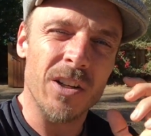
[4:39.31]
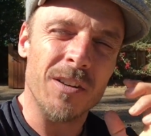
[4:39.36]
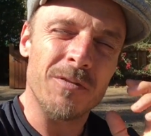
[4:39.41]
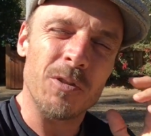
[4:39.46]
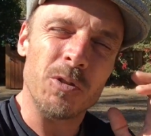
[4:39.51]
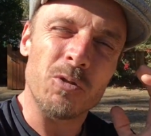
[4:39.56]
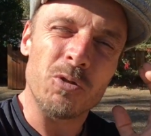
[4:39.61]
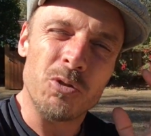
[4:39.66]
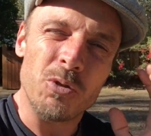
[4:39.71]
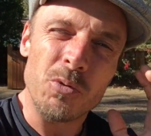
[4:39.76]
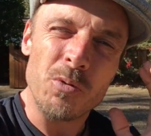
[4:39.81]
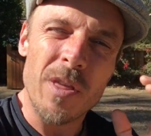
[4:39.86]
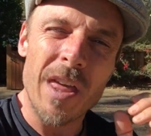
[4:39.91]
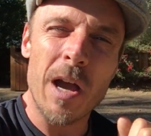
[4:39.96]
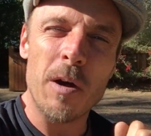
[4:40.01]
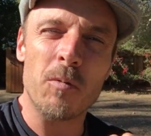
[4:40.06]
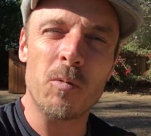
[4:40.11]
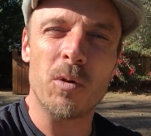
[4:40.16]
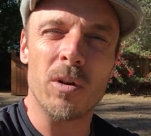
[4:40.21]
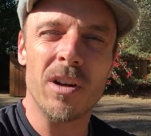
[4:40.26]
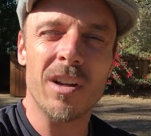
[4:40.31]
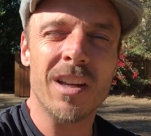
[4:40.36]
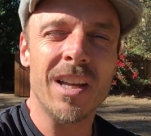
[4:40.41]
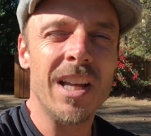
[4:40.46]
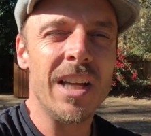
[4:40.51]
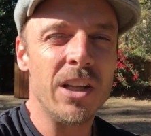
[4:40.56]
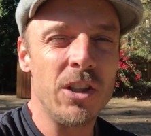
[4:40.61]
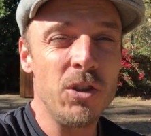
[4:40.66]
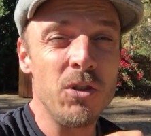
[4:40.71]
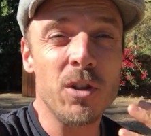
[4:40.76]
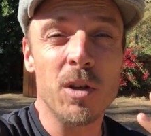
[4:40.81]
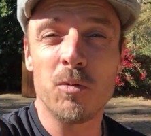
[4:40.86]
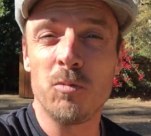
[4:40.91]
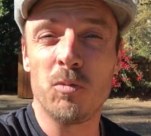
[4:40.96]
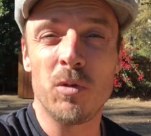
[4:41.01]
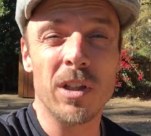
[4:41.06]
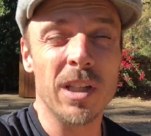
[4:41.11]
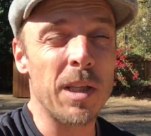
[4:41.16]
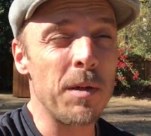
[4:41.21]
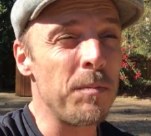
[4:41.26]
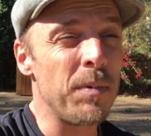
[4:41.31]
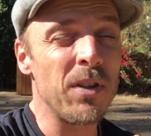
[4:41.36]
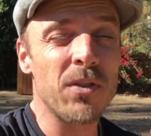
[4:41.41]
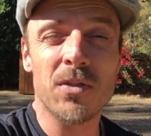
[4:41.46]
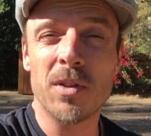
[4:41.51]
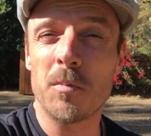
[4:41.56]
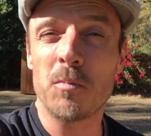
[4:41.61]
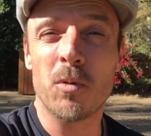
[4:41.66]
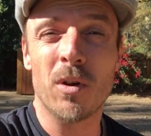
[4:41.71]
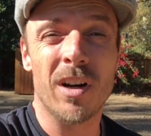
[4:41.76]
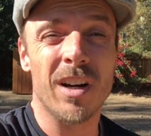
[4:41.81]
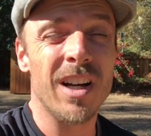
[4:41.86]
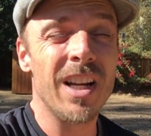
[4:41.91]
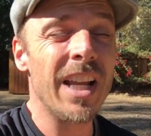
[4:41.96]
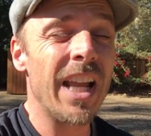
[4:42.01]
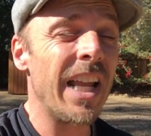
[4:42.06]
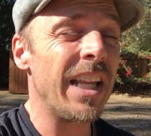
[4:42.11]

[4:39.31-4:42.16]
And if you'll do that work, you can really be somewhere